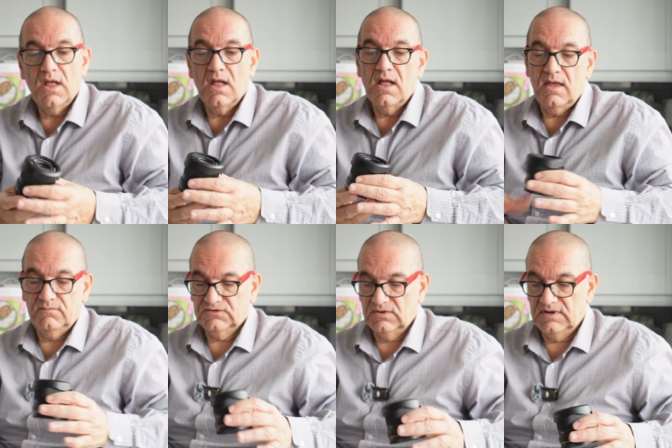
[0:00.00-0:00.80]

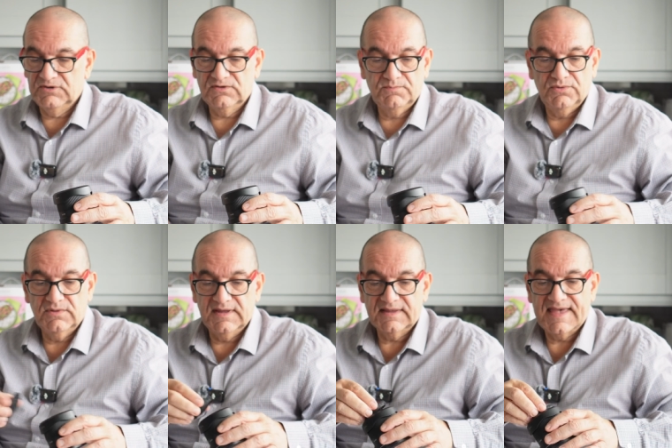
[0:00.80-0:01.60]
Um, so let me just put
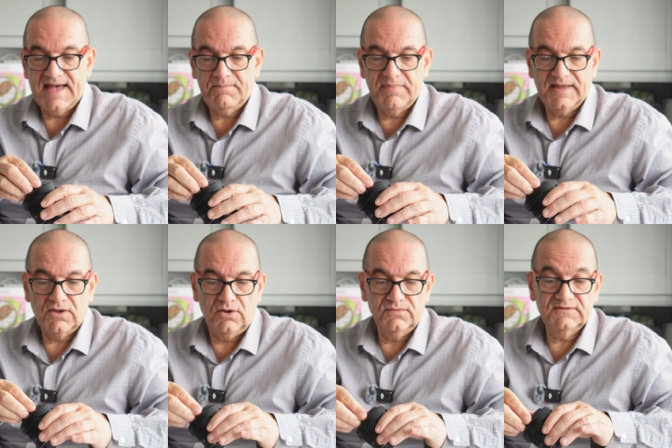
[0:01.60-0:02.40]
that cap
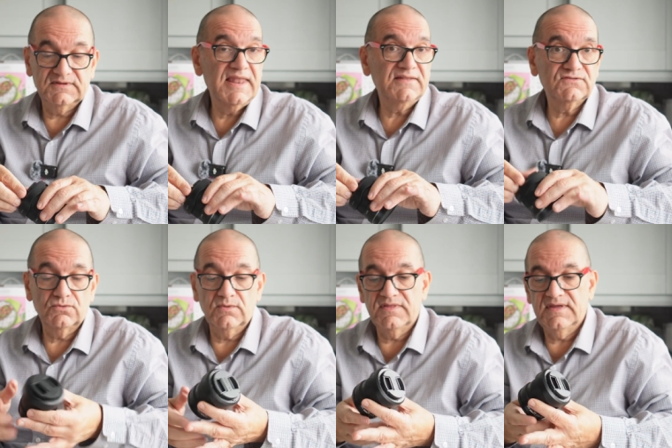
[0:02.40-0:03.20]
back on. There's a lens
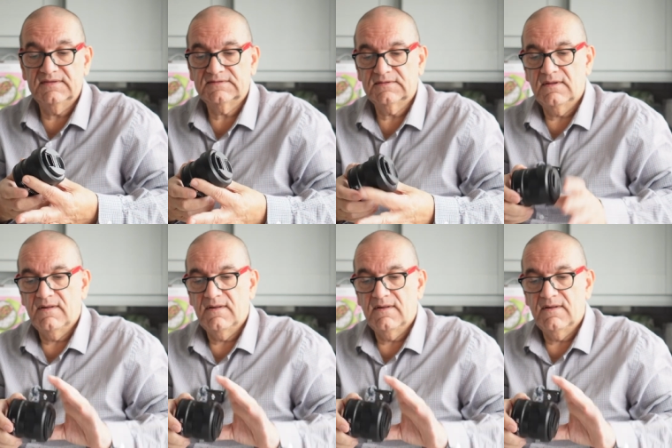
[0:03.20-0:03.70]
hood with this.